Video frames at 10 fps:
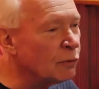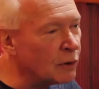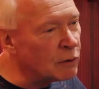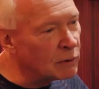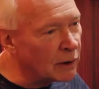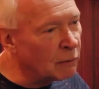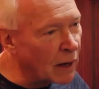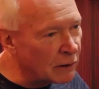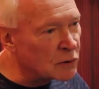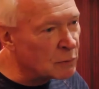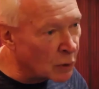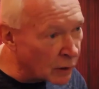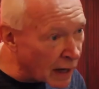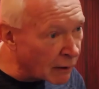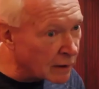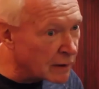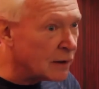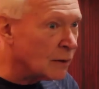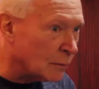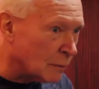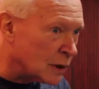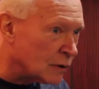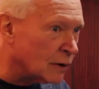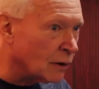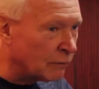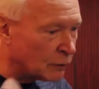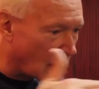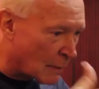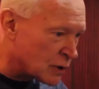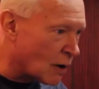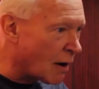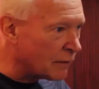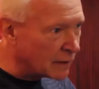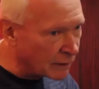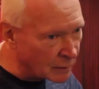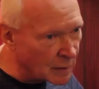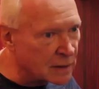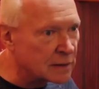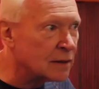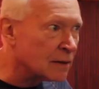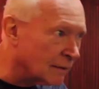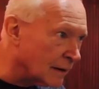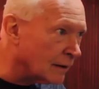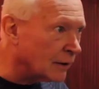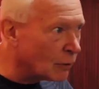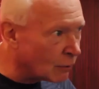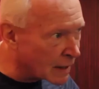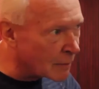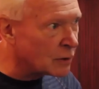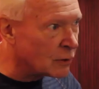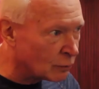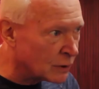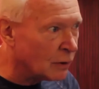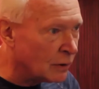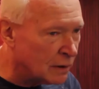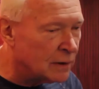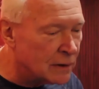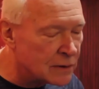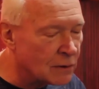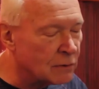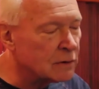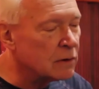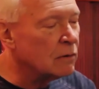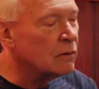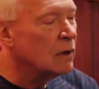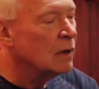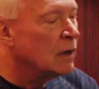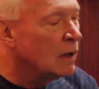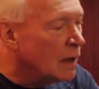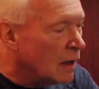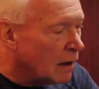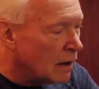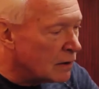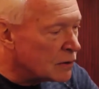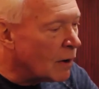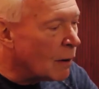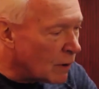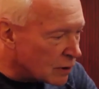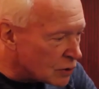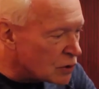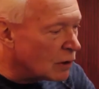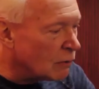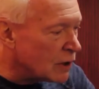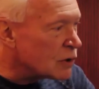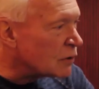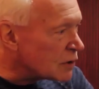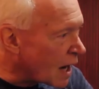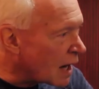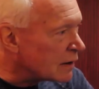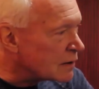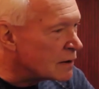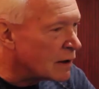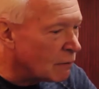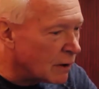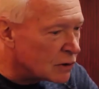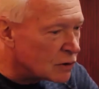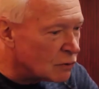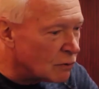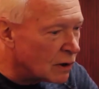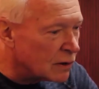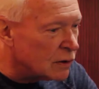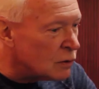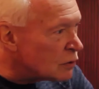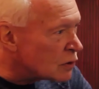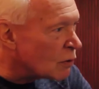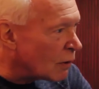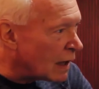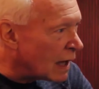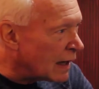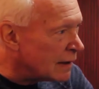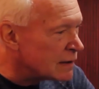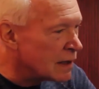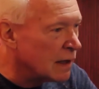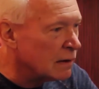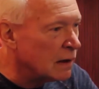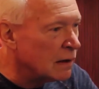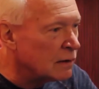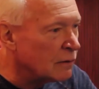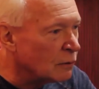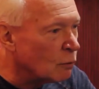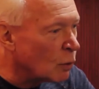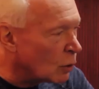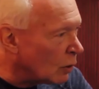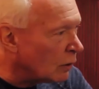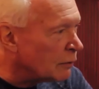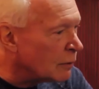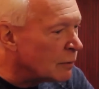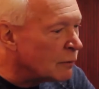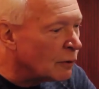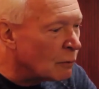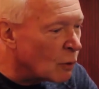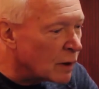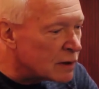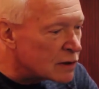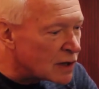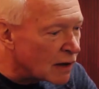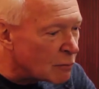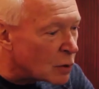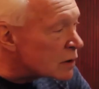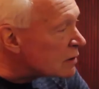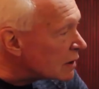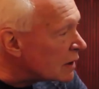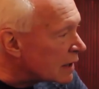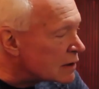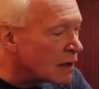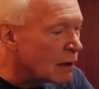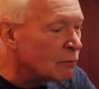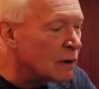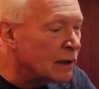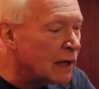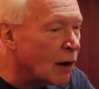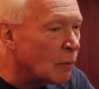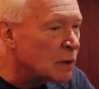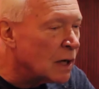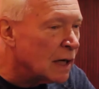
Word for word: frequently writers burn out and then their material drops off and everybody says, well, you know, what happened to the real so and so. so I went to generational sagas and I went to uh, new storylines and a different world from, from one set of books to the next, and that really helped.